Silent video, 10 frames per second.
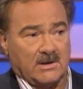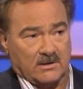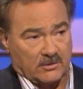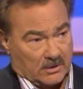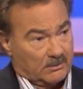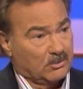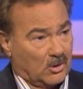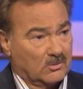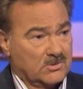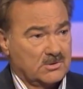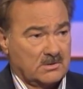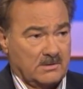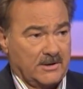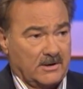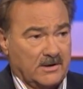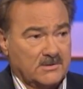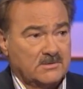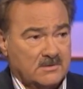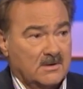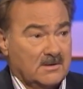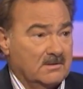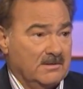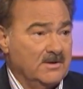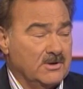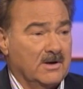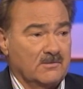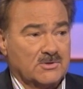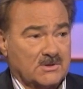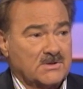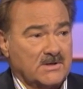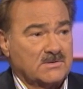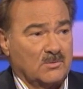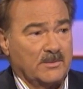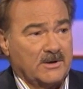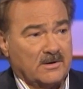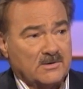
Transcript: in their approach to the marriage, then you have a successful marriage.